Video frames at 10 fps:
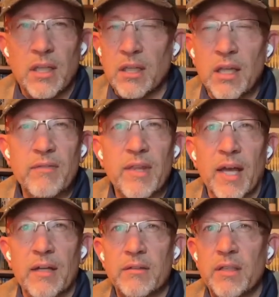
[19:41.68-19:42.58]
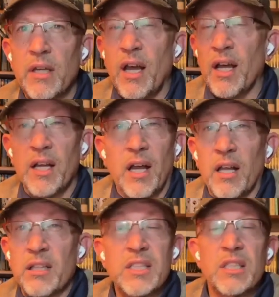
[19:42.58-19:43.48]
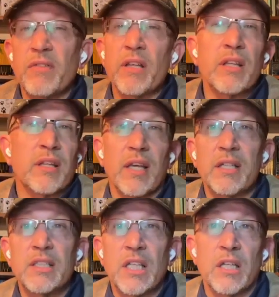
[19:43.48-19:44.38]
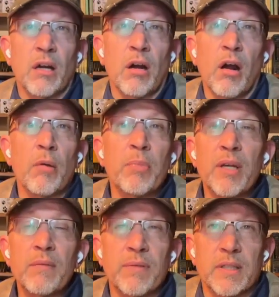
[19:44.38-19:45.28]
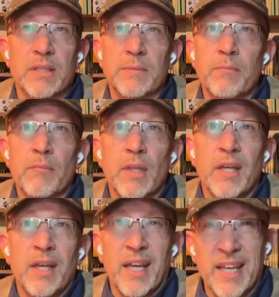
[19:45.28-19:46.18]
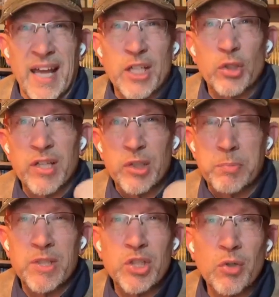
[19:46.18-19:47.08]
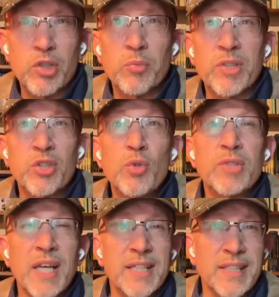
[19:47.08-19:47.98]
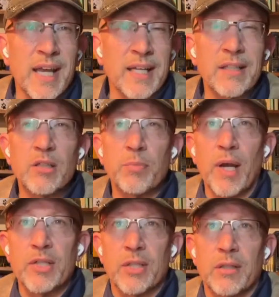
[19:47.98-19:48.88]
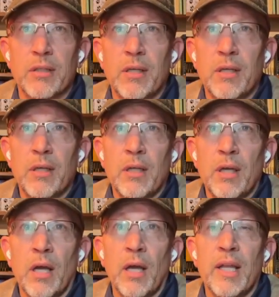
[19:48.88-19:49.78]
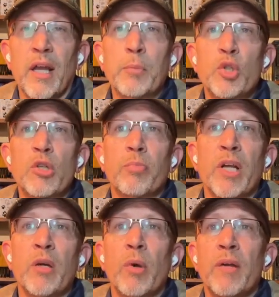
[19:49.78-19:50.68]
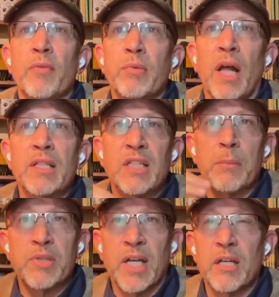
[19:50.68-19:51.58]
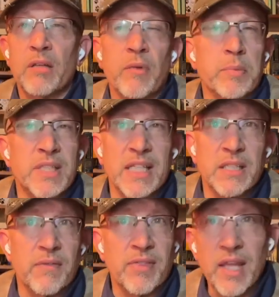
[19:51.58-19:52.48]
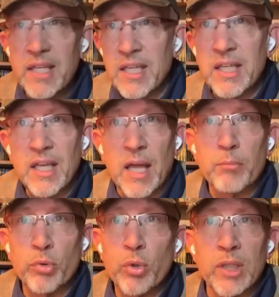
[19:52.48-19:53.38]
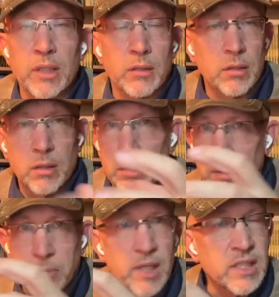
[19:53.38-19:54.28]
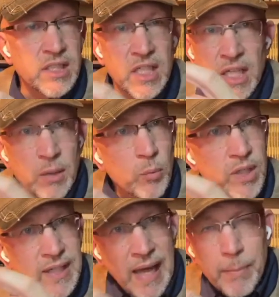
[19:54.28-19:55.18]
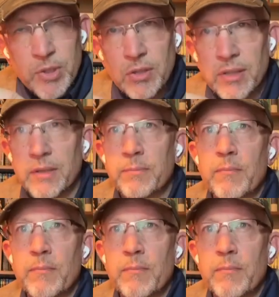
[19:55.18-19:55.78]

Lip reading: Love that. A list of other things that are benefits. It actually has been shown to reduce anxiety and depression. It helps you to break away from nonstop cycle of obsessive thinking and brooding, because again, we capture it.